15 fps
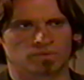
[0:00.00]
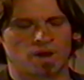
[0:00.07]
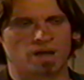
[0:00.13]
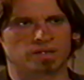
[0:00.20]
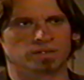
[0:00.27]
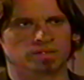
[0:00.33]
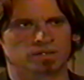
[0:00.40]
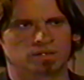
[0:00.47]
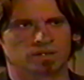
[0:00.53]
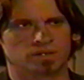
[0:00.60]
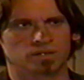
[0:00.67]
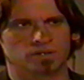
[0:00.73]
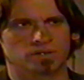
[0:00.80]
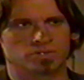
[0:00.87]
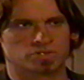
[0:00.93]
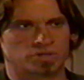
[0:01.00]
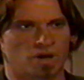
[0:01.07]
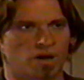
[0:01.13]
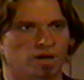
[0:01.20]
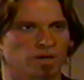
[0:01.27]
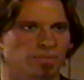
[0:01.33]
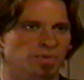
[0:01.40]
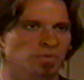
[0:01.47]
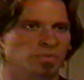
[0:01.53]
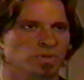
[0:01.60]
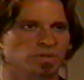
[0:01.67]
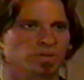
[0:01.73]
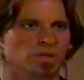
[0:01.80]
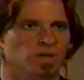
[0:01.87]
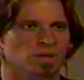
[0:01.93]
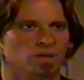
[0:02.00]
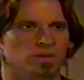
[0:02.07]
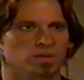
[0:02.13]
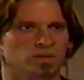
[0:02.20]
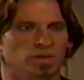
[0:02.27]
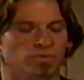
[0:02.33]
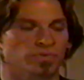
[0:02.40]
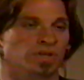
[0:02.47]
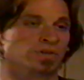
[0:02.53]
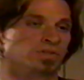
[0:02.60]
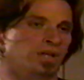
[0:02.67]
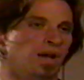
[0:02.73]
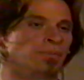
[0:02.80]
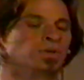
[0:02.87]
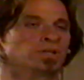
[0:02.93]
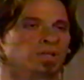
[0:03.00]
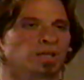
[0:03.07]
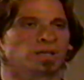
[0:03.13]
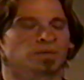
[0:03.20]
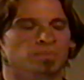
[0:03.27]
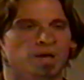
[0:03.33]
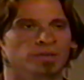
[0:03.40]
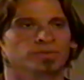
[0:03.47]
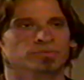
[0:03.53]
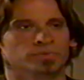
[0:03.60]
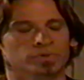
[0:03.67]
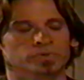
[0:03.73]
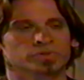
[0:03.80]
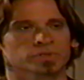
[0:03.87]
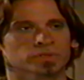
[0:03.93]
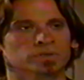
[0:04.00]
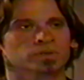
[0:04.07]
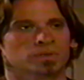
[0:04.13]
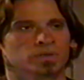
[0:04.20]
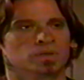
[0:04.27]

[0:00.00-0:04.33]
Right. Starr. I mean, well, you know, Vickers got me thinking about the future.